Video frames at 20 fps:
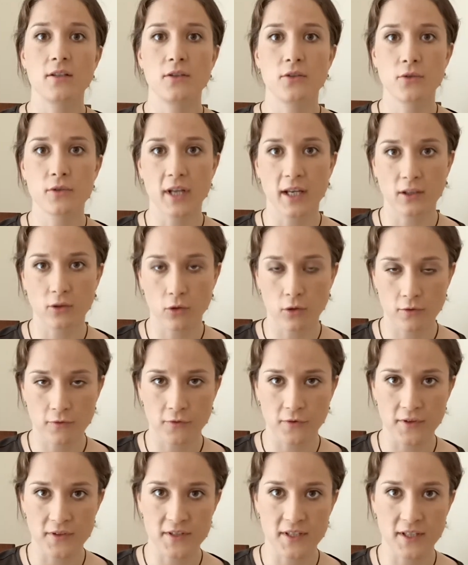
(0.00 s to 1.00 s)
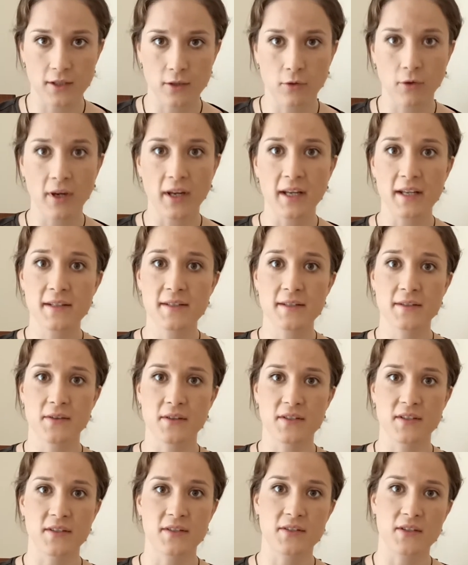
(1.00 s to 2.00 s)
SLDEC conference in Greece,
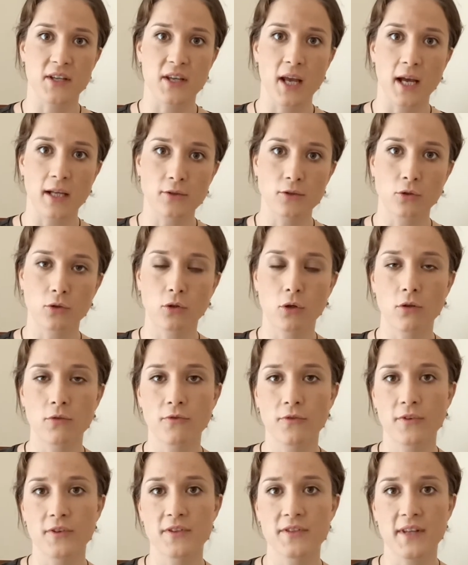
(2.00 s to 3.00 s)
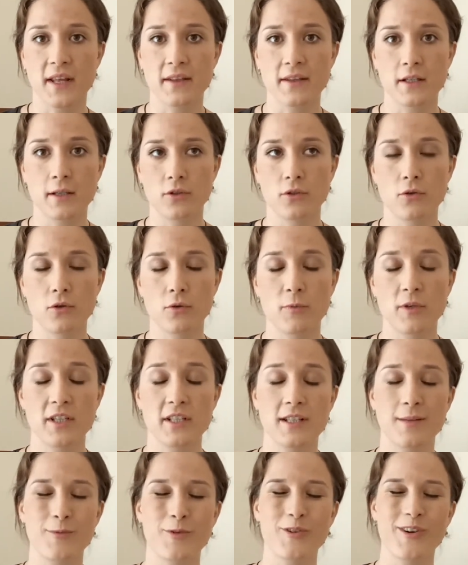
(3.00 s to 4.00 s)
this is the annual conference that the European
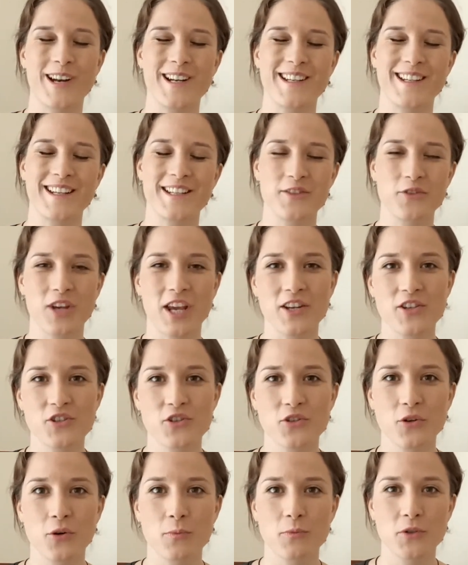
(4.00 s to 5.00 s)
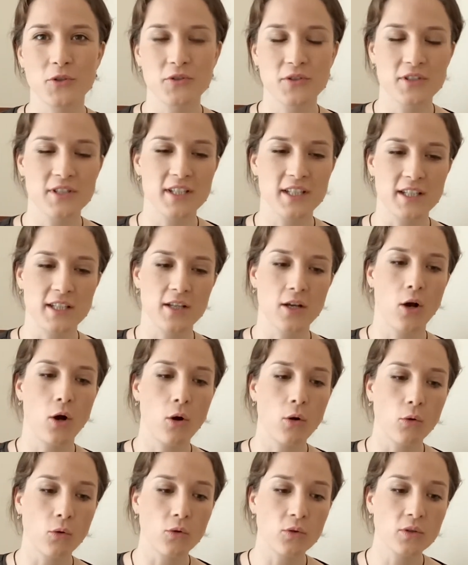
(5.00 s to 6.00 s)
Democratic Education Community
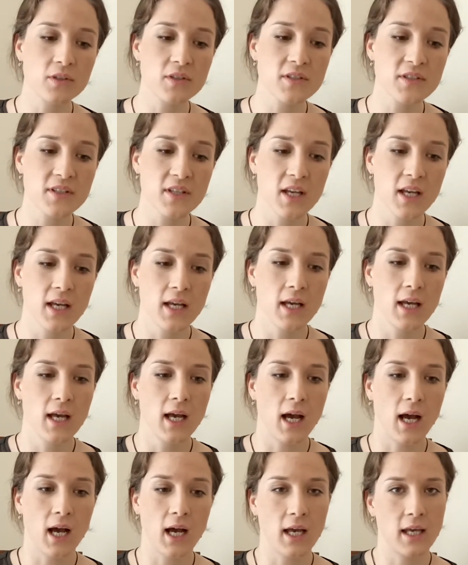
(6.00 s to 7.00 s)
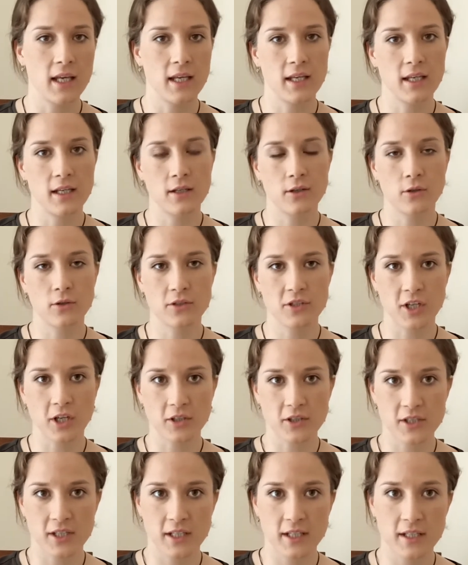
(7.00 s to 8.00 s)
holds, I
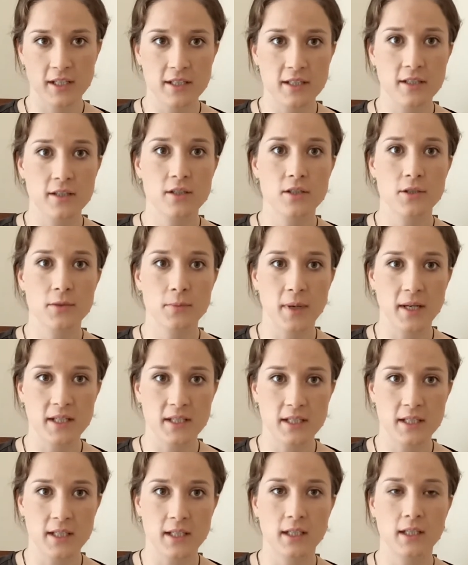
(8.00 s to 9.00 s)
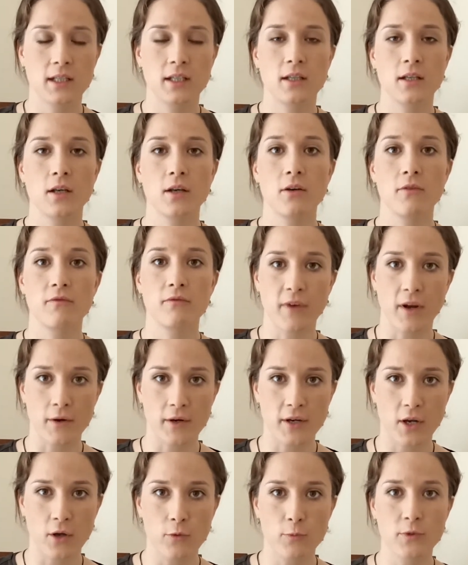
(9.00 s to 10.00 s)
conducted 20
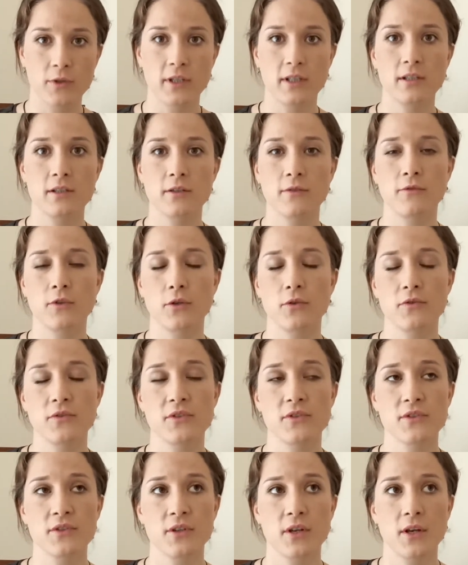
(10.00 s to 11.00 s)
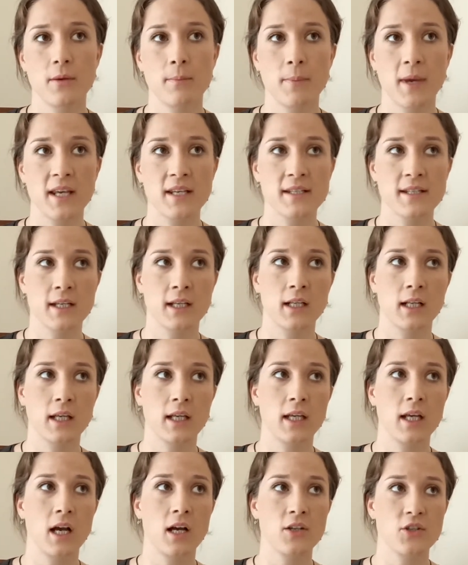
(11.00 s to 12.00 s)
very open interviews. And
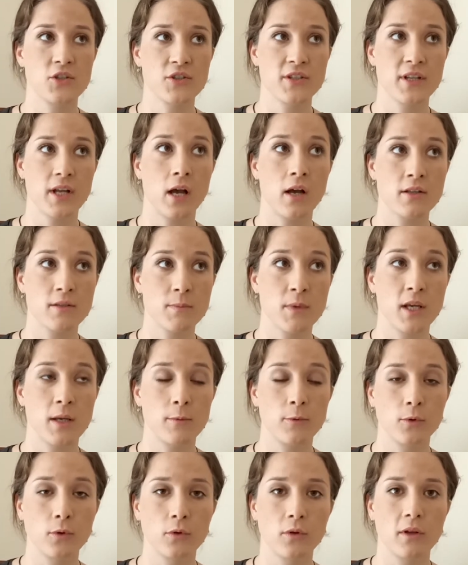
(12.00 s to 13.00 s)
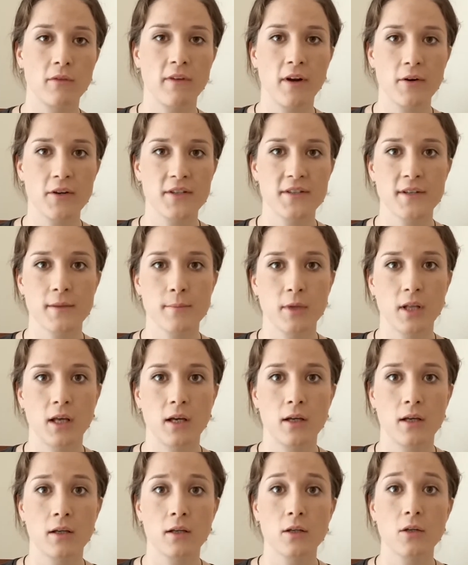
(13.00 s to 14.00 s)
basically, I just asked people a very
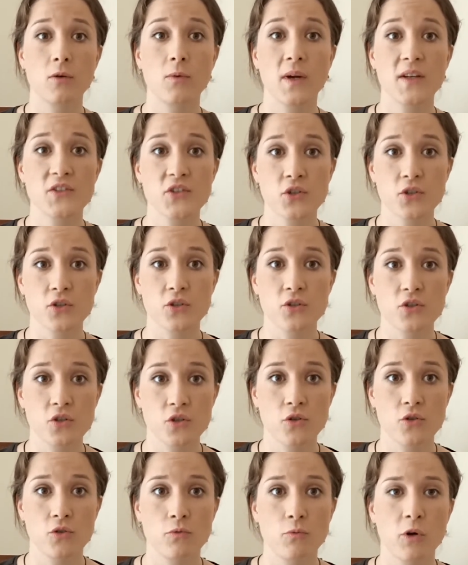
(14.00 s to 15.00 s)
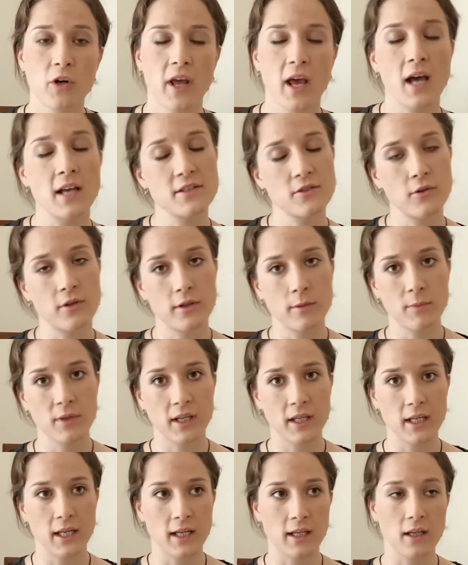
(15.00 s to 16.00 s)
similar question to what I asked you at the
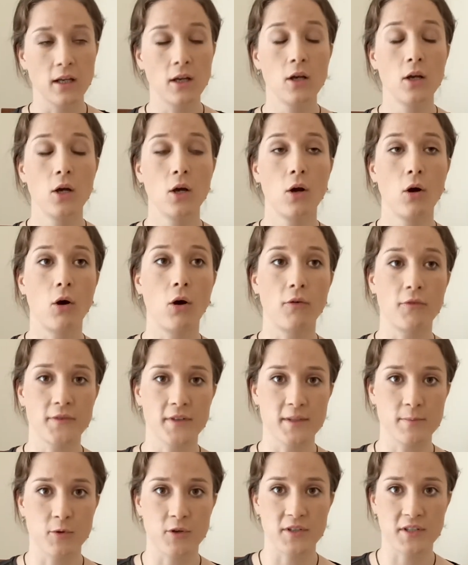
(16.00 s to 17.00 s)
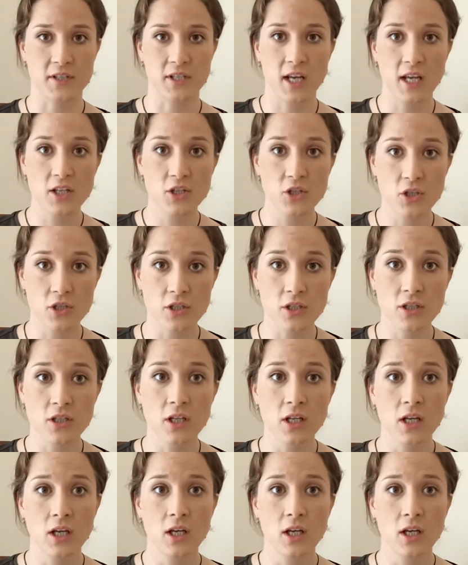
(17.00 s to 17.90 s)
beginning of this presentation.